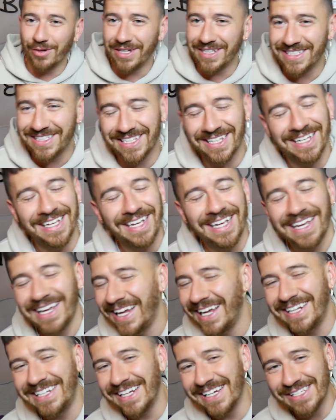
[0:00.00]
ones,
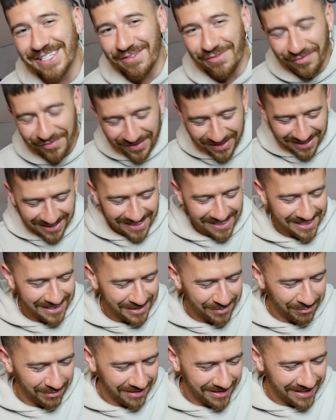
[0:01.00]
it doesn't feel like
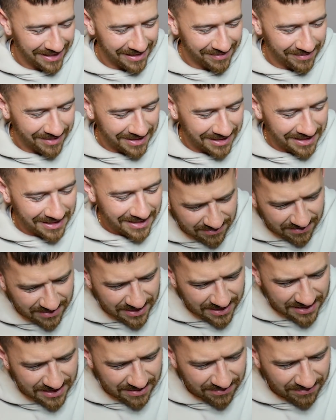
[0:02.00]
it's worth any money.
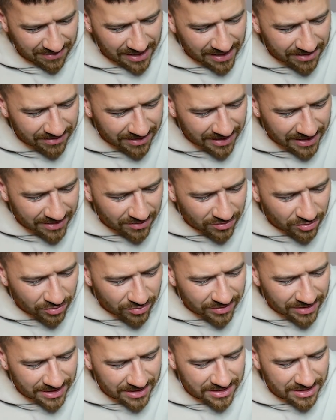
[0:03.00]
Why do they
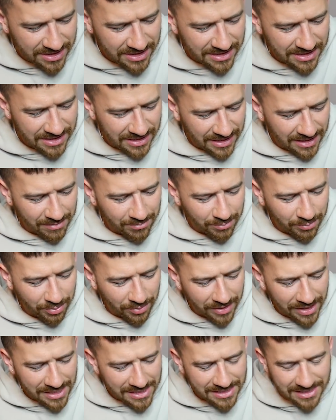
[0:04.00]
do this? Just
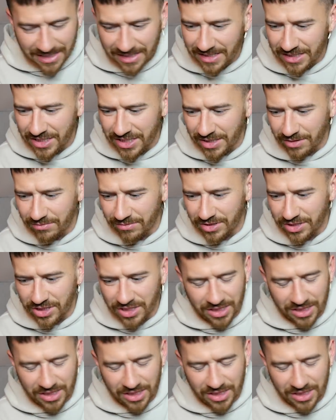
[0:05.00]
embrace that this shit was